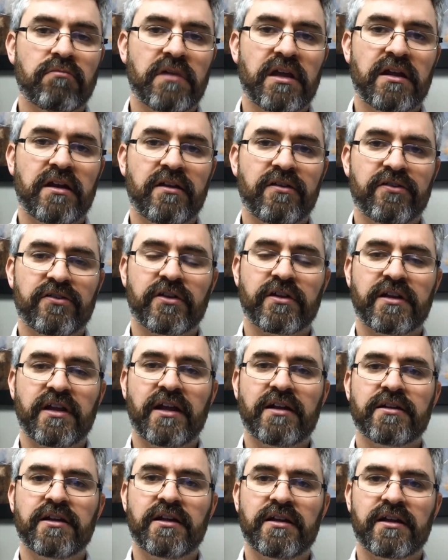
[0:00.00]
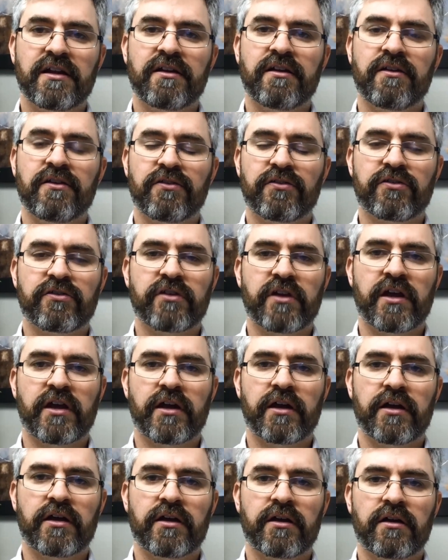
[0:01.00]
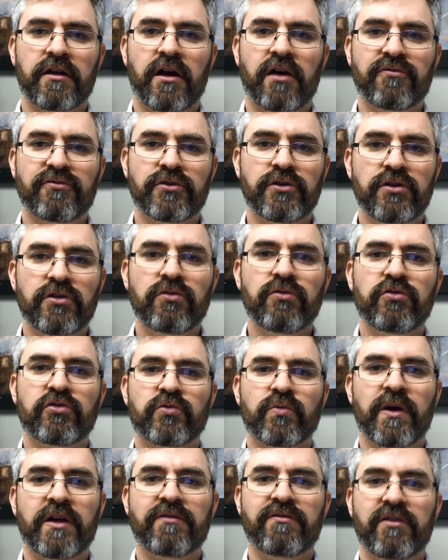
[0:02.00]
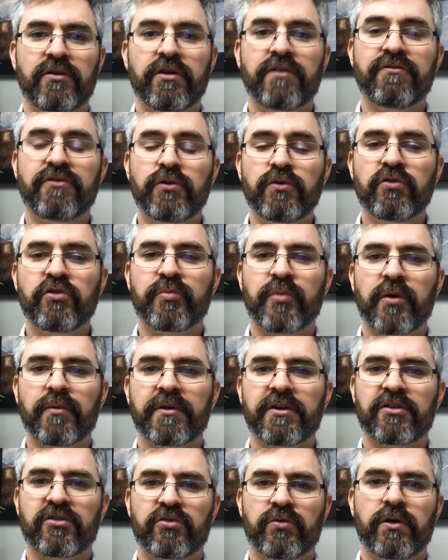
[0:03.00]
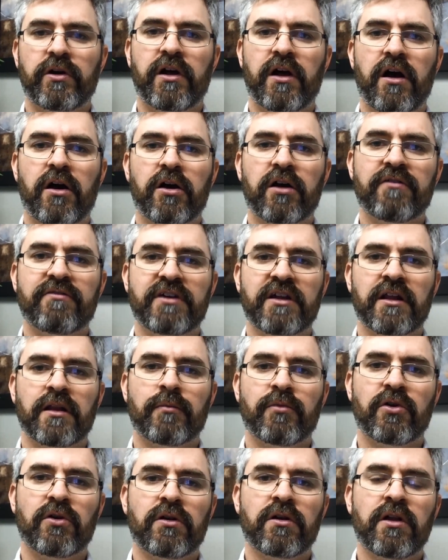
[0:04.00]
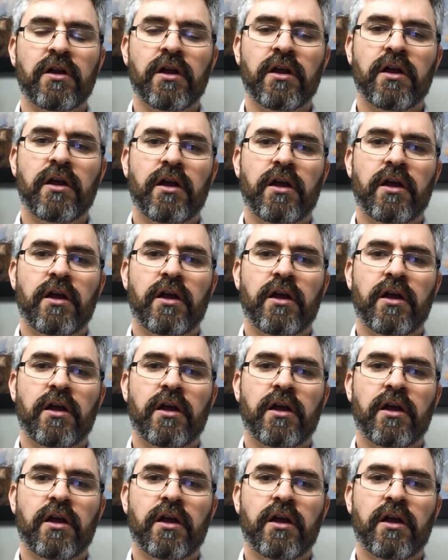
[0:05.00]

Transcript: it is a technique that is often used when very few spermatozoa are available